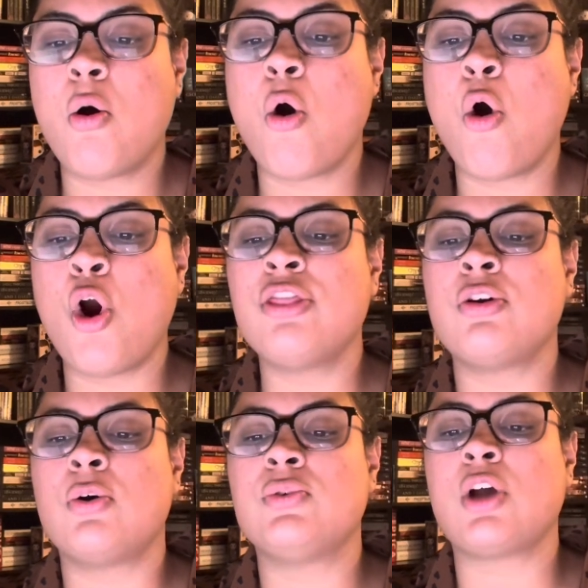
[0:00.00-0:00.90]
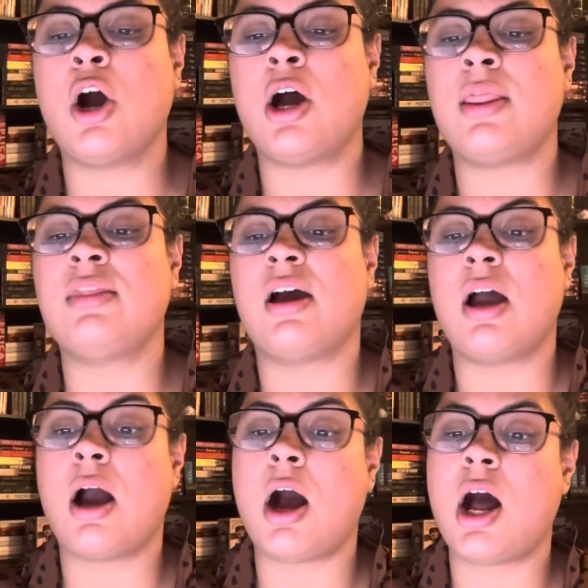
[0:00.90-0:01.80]
or those on the
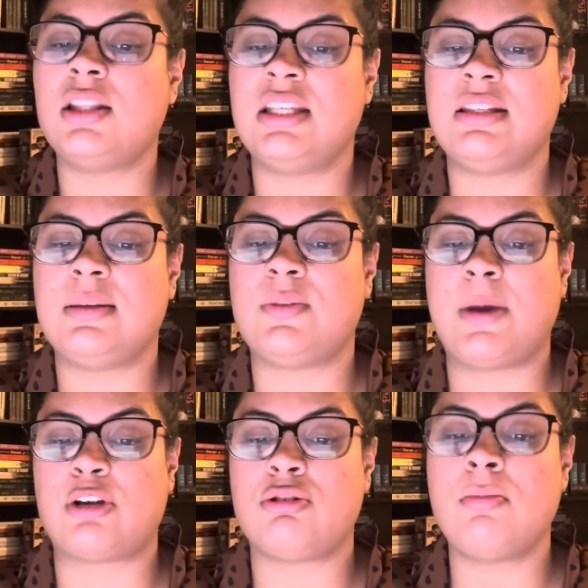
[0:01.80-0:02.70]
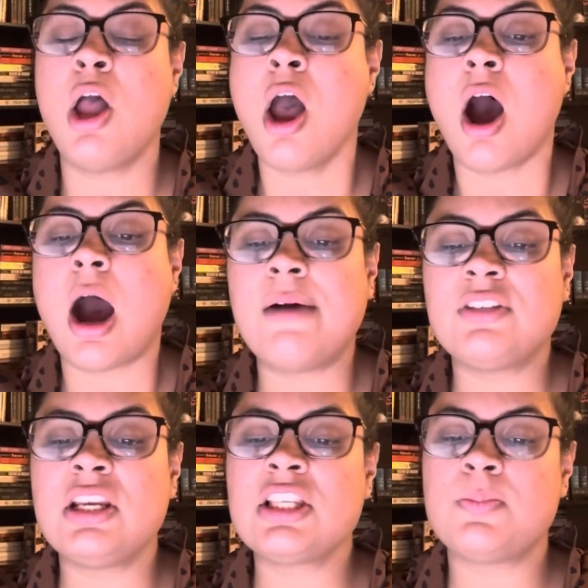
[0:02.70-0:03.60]
autism spectrum,
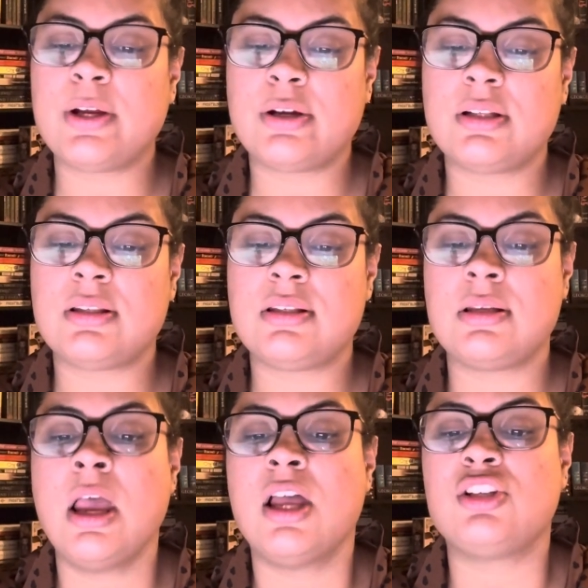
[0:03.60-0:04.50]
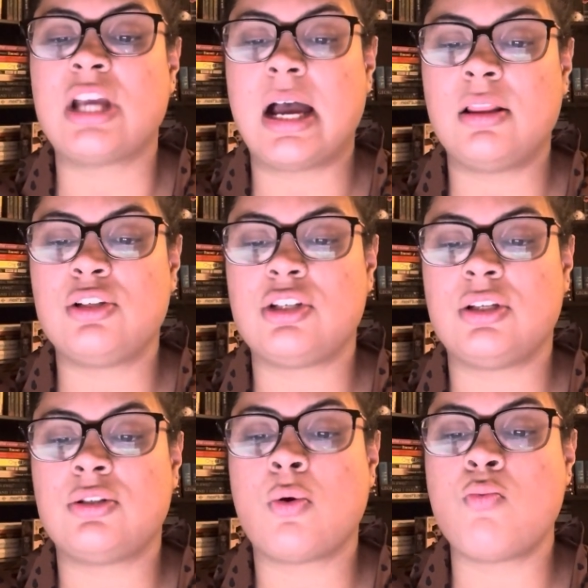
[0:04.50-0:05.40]
often experience
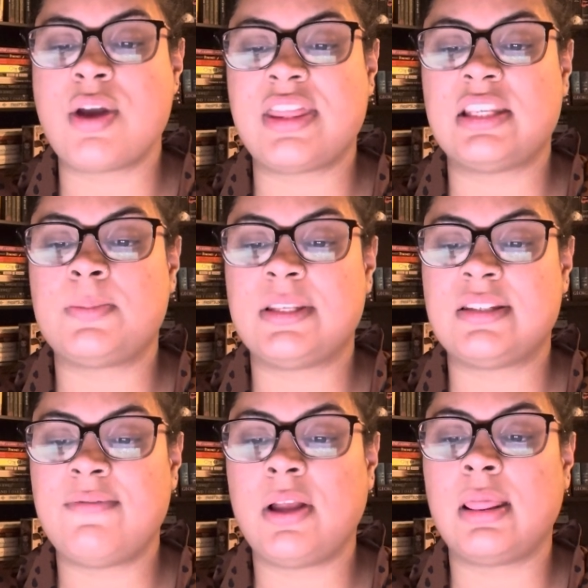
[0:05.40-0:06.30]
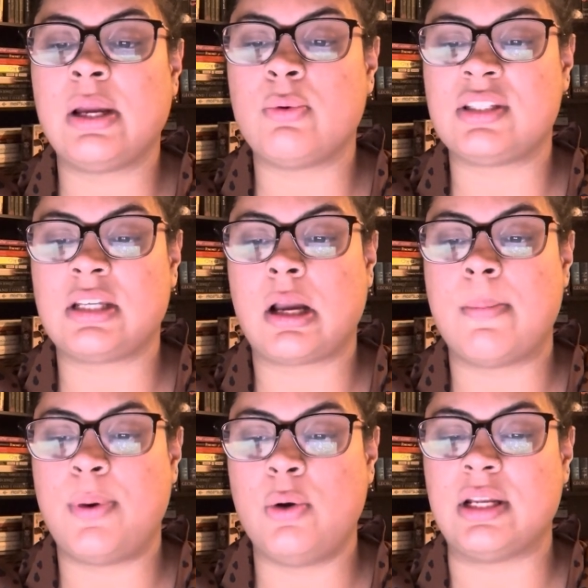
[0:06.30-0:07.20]
challenges with specific linguistic
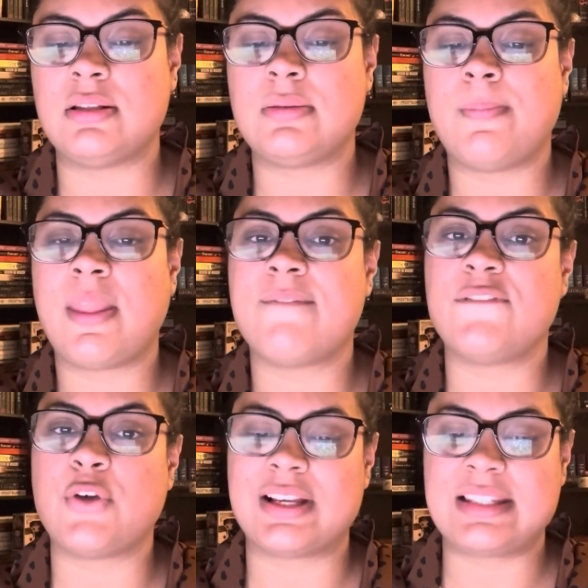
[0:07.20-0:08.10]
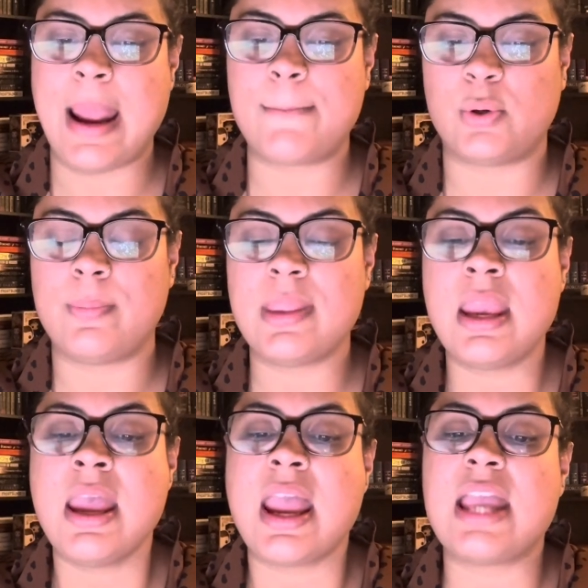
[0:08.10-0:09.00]
components. For example,
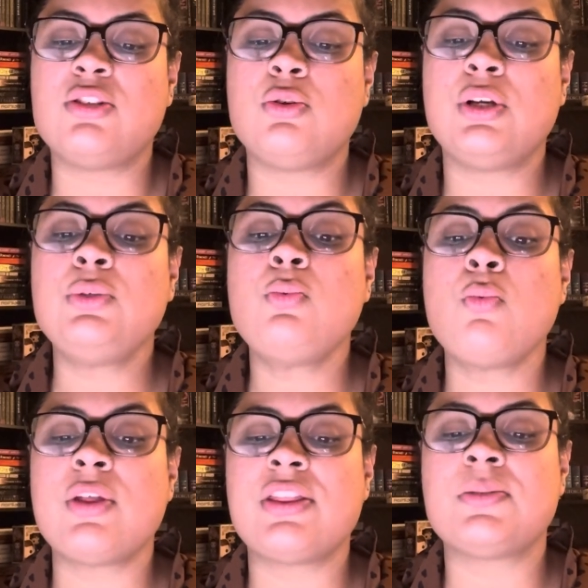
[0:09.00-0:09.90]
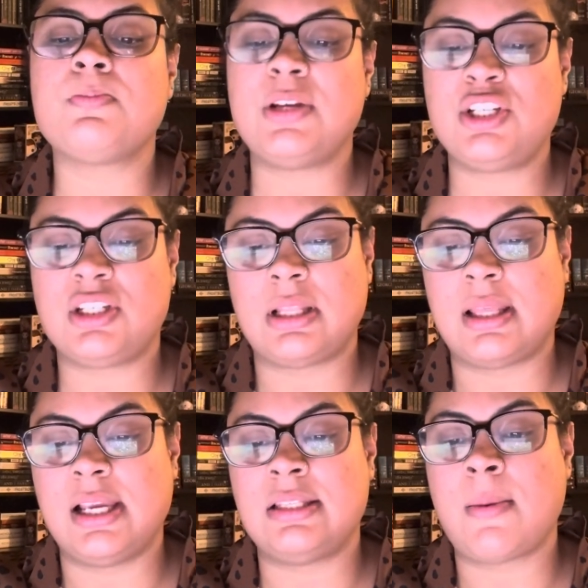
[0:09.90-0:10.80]
a student with speech
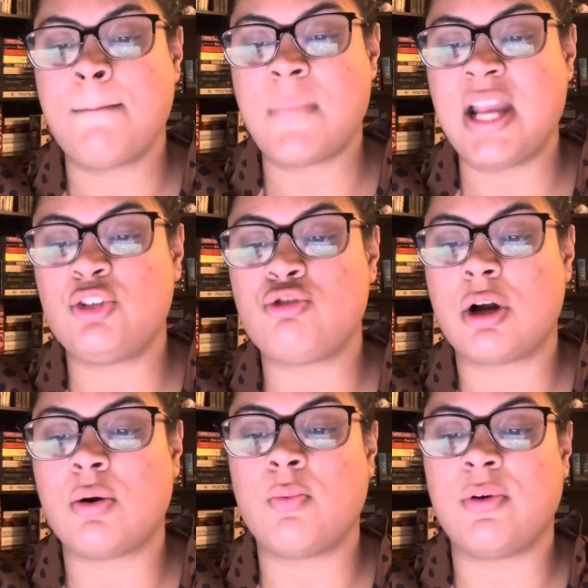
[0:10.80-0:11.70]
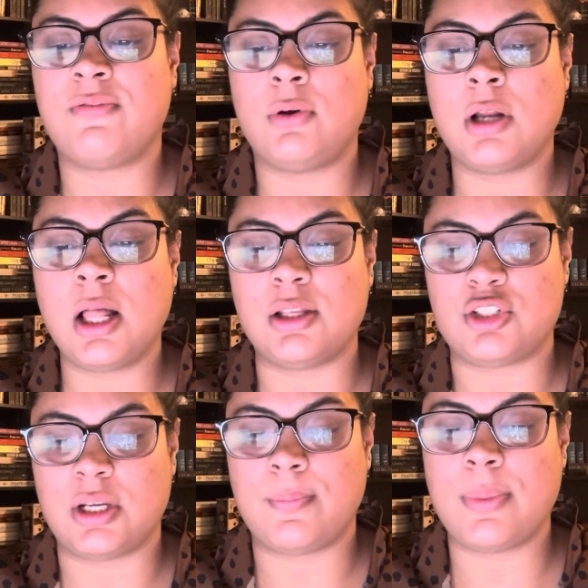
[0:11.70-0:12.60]
delays might struggle with
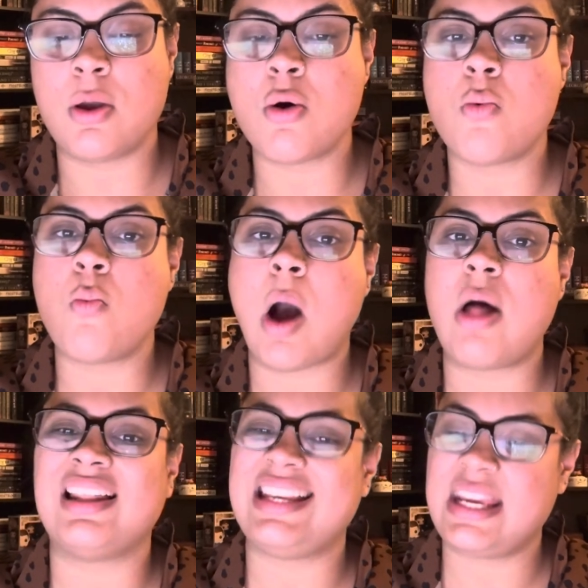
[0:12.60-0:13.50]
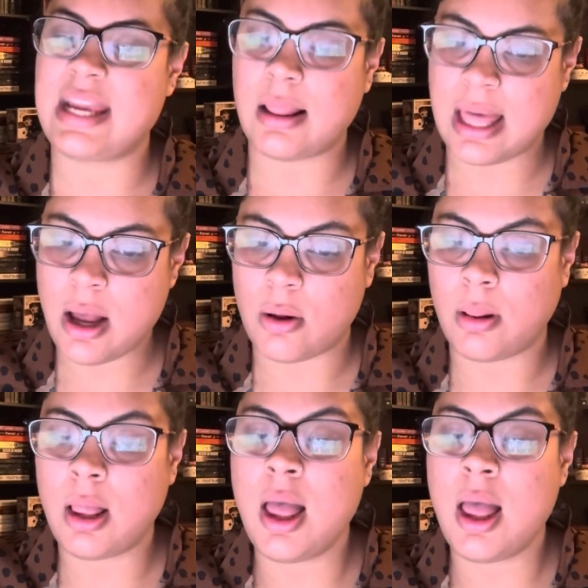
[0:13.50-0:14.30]
phonology, while an ELL